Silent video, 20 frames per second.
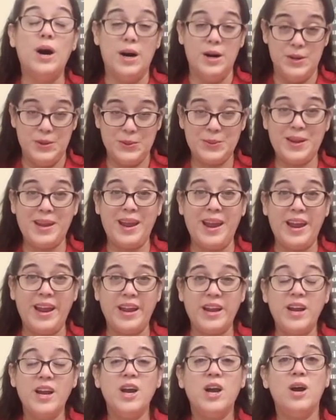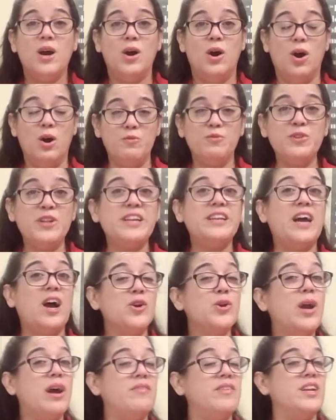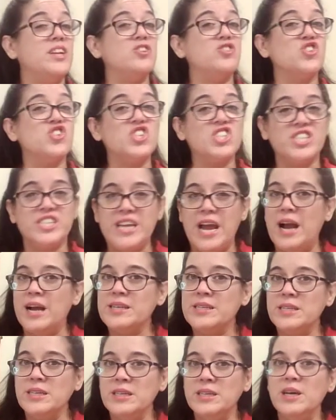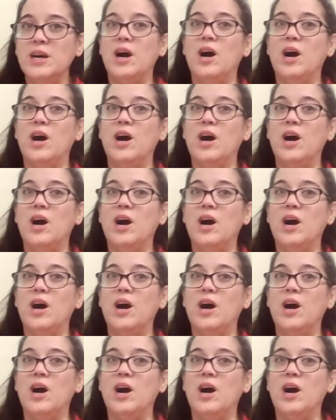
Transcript: Okay, hopefully now you have an understanding